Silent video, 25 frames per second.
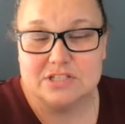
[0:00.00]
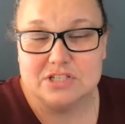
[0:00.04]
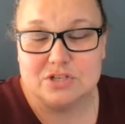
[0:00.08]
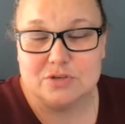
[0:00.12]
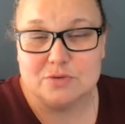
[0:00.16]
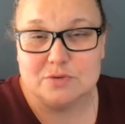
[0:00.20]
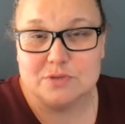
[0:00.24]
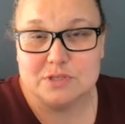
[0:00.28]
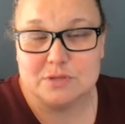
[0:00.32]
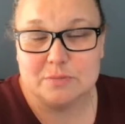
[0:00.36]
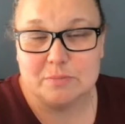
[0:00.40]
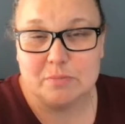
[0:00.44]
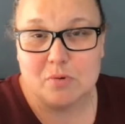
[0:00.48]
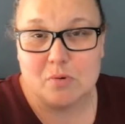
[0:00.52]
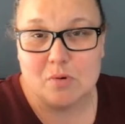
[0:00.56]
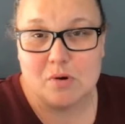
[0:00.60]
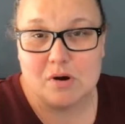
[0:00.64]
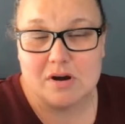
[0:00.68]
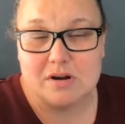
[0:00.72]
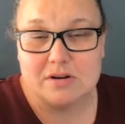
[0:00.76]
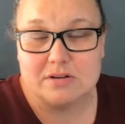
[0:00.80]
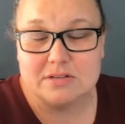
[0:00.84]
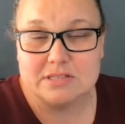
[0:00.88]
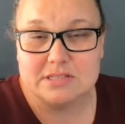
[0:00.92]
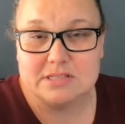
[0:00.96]
do
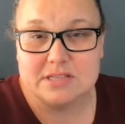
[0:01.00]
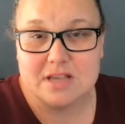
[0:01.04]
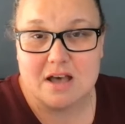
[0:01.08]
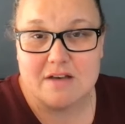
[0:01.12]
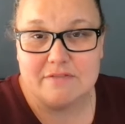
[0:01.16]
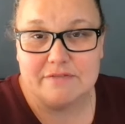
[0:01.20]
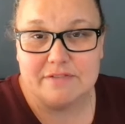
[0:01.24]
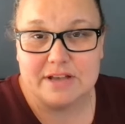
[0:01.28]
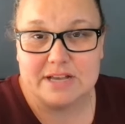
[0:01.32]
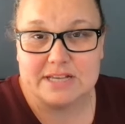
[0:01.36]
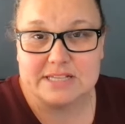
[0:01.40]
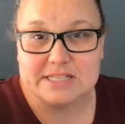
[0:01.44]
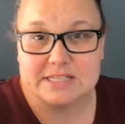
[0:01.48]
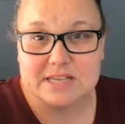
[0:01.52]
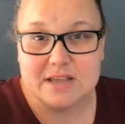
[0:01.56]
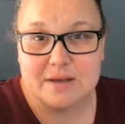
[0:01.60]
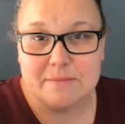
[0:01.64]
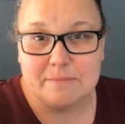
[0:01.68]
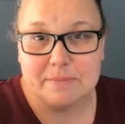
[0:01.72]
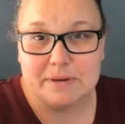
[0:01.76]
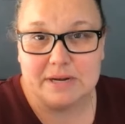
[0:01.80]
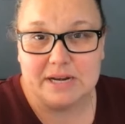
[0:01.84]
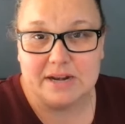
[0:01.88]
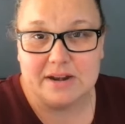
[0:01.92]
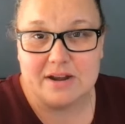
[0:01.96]
support
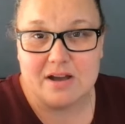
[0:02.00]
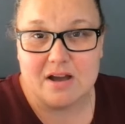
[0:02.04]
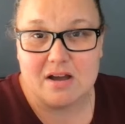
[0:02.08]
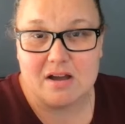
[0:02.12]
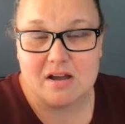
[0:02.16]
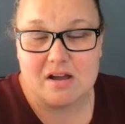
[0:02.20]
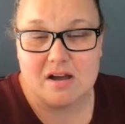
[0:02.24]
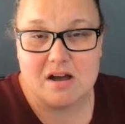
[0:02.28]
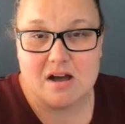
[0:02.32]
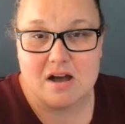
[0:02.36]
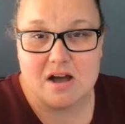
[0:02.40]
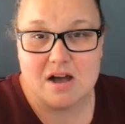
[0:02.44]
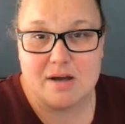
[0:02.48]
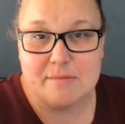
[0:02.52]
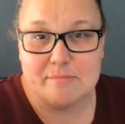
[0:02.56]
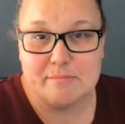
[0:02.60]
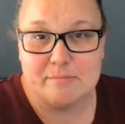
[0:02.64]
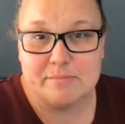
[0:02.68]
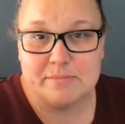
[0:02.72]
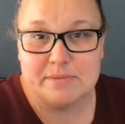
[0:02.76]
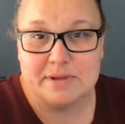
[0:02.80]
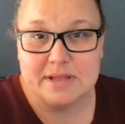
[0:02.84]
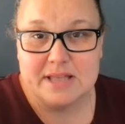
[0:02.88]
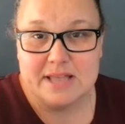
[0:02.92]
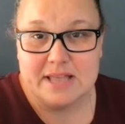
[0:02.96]

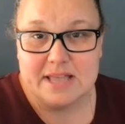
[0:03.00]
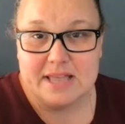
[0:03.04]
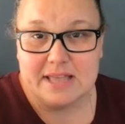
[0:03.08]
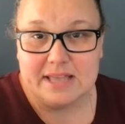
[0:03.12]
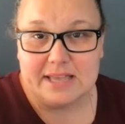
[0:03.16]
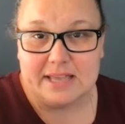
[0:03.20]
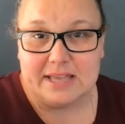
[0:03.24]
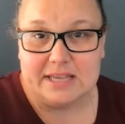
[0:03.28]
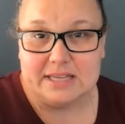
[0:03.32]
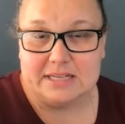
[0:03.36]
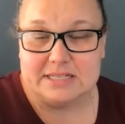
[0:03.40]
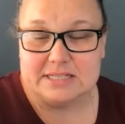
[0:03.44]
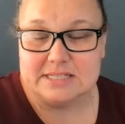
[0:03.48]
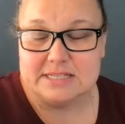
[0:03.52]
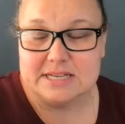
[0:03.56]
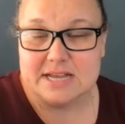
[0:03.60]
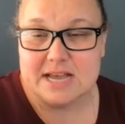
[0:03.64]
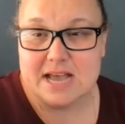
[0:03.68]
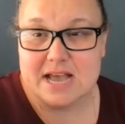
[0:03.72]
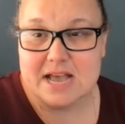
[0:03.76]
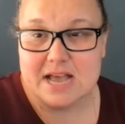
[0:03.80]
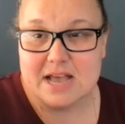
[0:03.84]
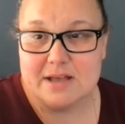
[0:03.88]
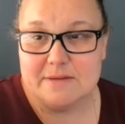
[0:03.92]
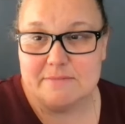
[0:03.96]
softflexcompany.com. It,
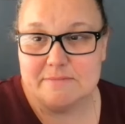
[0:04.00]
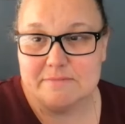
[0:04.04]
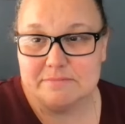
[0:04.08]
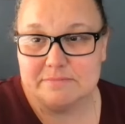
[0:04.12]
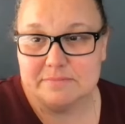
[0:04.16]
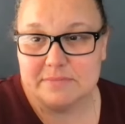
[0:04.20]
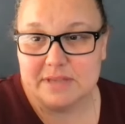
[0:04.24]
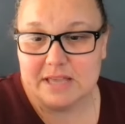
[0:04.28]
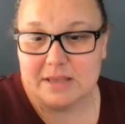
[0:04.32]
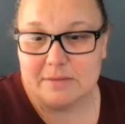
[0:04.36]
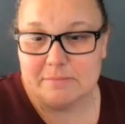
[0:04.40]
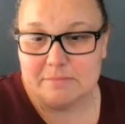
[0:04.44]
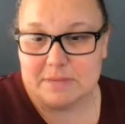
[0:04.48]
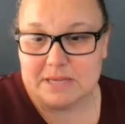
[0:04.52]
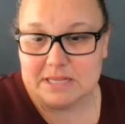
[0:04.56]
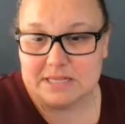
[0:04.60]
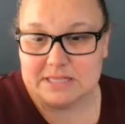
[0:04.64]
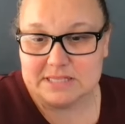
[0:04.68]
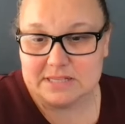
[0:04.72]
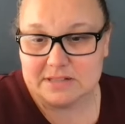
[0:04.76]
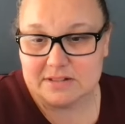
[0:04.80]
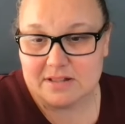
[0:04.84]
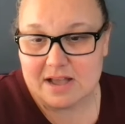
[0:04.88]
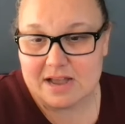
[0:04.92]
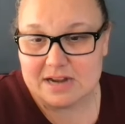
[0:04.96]
um, it
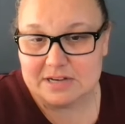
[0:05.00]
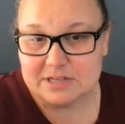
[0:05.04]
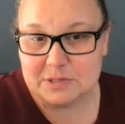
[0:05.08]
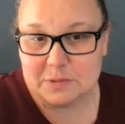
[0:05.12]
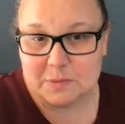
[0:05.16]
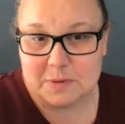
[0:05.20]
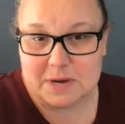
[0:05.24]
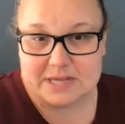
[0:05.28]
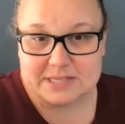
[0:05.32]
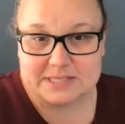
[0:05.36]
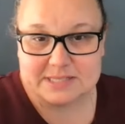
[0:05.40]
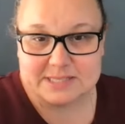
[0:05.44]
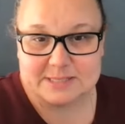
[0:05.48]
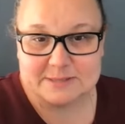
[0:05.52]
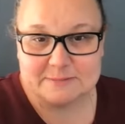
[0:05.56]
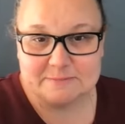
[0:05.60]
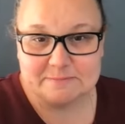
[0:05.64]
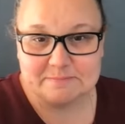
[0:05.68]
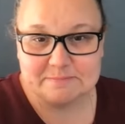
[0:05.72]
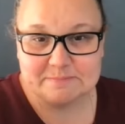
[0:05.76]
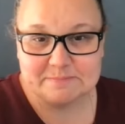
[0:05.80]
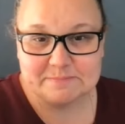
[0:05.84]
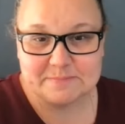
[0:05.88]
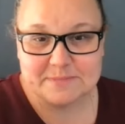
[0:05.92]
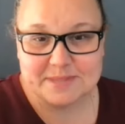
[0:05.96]
means a lot to us.
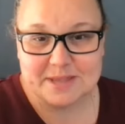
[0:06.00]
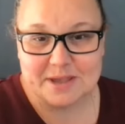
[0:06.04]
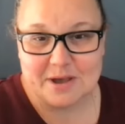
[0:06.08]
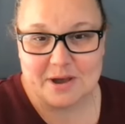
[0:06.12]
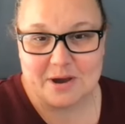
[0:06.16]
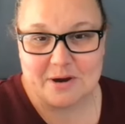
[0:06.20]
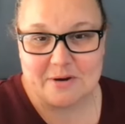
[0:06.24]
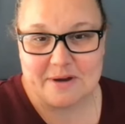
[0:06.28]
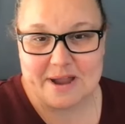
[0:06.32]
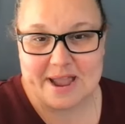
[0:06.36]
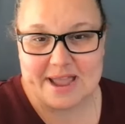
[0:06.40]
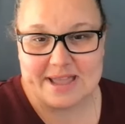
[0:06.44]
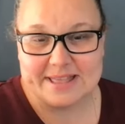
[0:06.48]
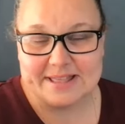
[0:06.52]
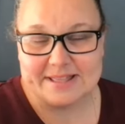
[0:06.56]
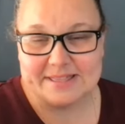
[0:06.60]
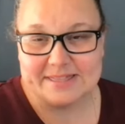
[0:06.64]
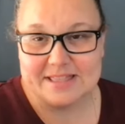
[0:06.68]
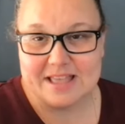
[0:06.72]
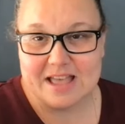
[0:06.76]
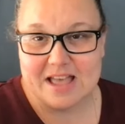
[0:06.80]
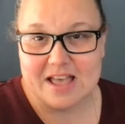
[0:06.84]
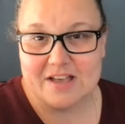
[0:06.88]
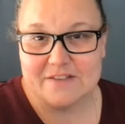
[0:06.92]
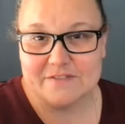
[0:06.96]
All right.
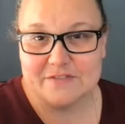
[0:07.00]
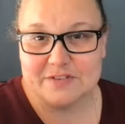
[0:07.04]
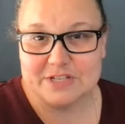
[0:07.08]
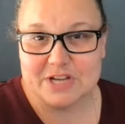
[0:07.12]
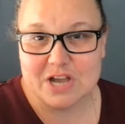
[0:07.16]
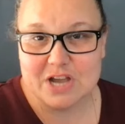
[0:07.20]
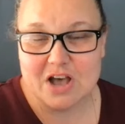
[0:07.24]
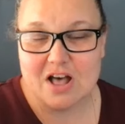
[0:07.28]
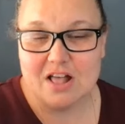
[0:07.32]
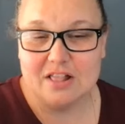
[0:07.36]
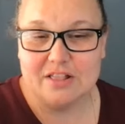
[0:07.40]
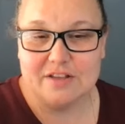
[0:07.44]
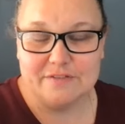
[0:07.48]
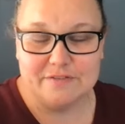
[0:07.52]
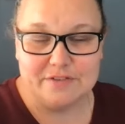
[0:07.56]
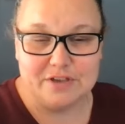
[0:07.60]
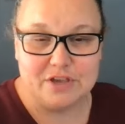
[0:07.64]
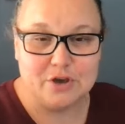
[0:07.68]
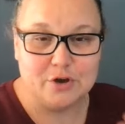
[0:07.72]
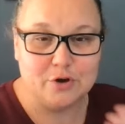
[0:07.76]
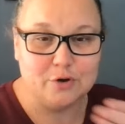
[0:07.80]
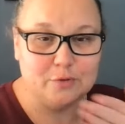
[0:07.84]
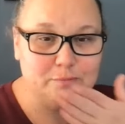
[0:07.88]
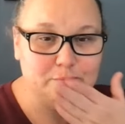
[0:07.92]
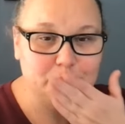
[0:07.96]
Love to all of
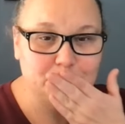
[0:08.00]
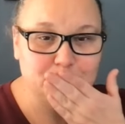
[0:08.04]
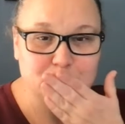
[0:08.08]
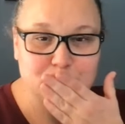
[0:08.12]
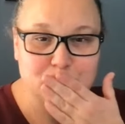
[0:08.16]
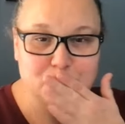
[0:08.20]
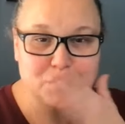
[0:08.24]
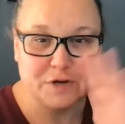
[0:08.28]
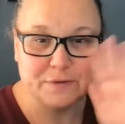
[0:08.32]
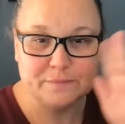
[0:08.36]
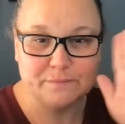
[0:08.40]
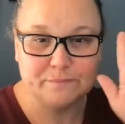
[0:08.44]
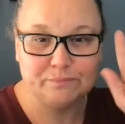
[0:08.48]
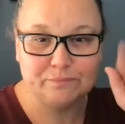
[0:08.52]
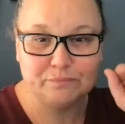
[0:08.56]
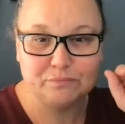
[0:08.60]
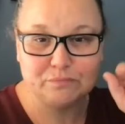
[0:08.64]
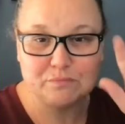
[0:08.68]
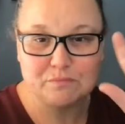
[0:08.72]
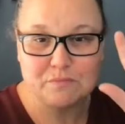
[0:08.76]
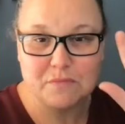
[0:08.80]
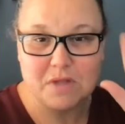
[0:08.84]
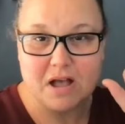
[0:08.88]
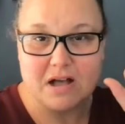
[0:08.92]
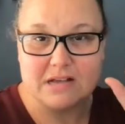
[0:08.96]
you.
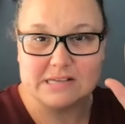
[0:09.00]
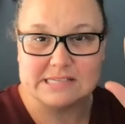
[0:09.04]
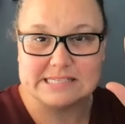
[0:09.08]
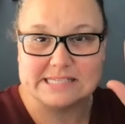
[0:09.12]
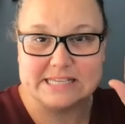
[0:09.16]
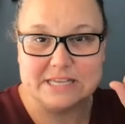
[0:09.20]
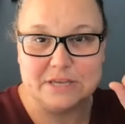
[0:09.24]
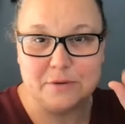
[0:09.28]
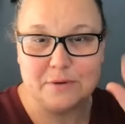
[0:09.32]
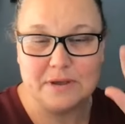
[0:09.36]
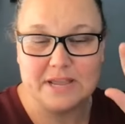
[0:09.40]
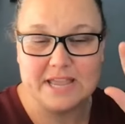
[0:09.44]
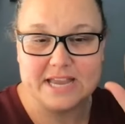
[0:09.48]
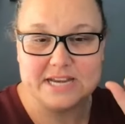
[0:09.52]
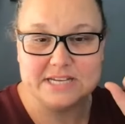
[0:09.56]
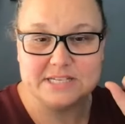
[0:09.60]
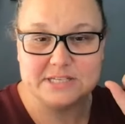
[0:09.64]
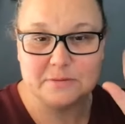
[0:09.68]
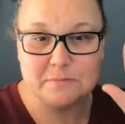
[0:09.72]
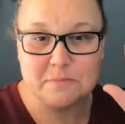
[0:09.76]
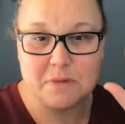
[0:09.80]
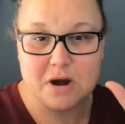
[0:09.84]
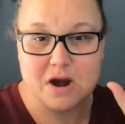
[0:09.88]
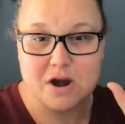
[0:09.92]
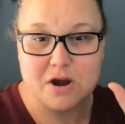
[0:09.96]
I'll see you
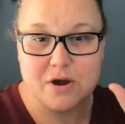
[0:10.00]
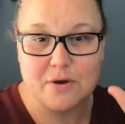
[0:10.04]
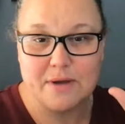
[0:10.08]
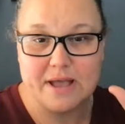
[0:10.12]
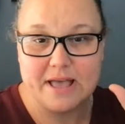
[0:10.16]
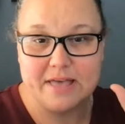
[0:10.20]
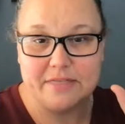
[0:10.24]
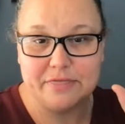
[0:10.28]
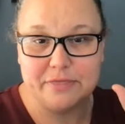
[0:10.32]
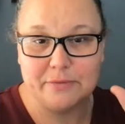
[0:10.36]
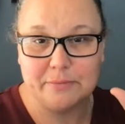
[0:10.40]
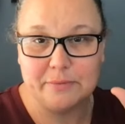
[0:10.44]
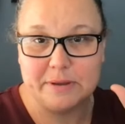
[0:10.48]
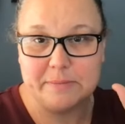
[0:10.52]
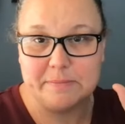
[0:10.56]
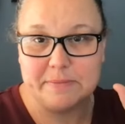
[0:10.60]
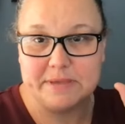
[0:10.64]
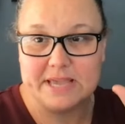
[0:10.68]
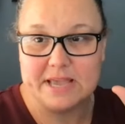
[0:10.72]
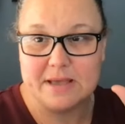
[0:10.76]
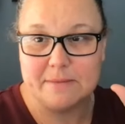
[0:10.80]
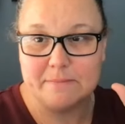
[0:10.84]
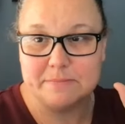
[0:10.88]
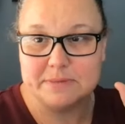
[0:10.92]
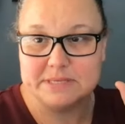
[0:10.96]
again tomorrow at 3
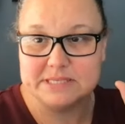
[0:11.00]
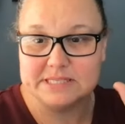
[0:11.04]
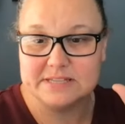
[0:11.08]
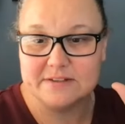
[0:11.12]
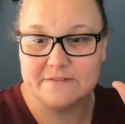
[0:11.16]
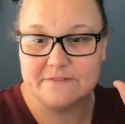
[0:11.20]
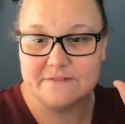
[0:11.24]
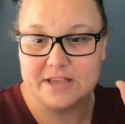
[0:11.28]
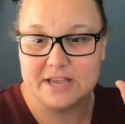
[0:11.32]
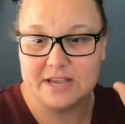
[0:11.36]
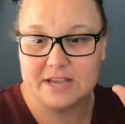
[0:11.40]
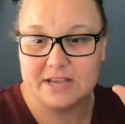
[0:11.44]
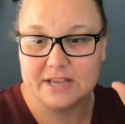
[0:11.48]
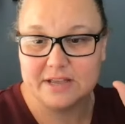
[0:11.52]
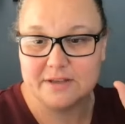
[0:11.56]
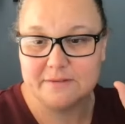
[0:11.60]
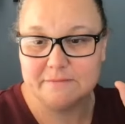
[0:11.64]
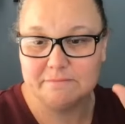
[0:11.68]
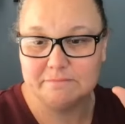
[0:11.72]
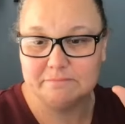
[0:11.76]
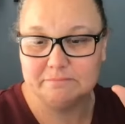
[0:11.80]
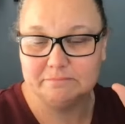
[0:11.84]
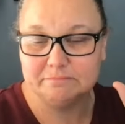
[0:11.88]
p.m. Pacific.